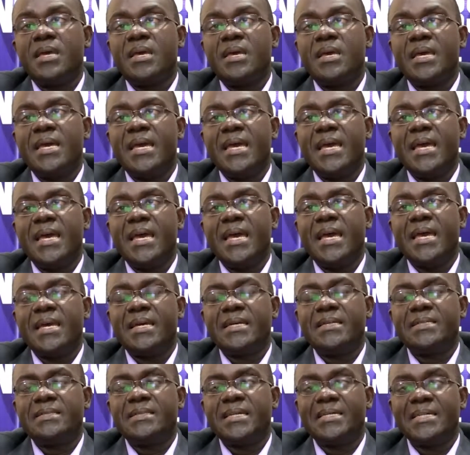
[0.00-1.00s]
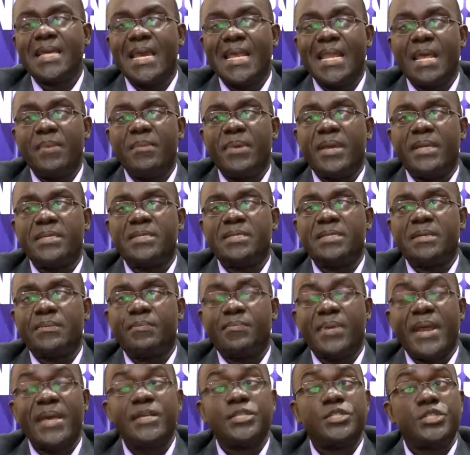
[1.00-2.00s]
the dynamics,
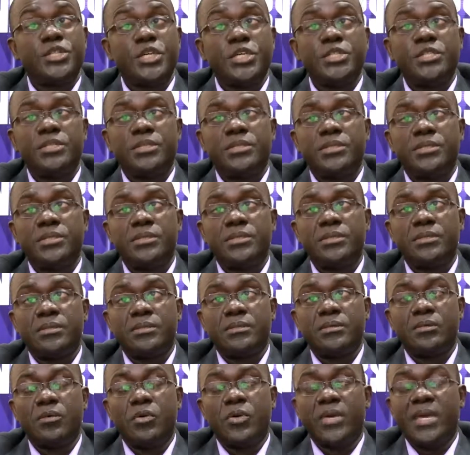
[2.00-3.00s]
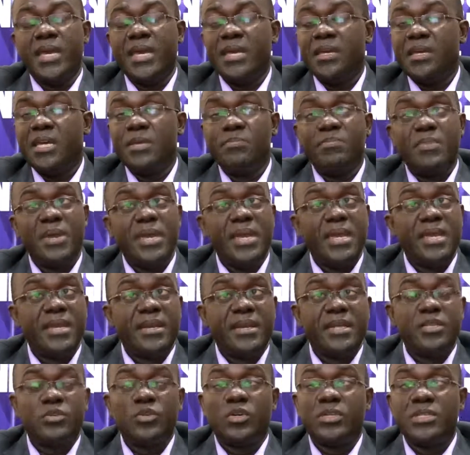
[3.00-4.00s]
price changes, okay? It may
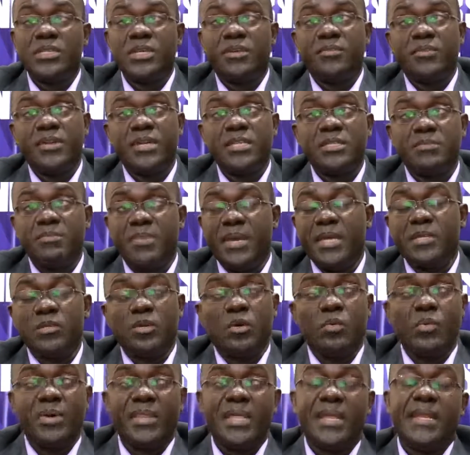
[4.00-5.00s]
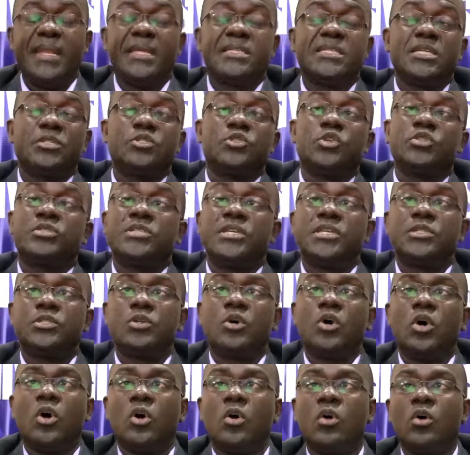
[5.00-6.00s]
increase or decrease based on whether there is a shortage
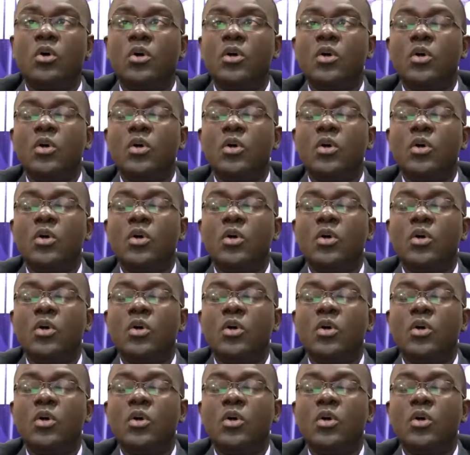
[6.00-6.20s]
or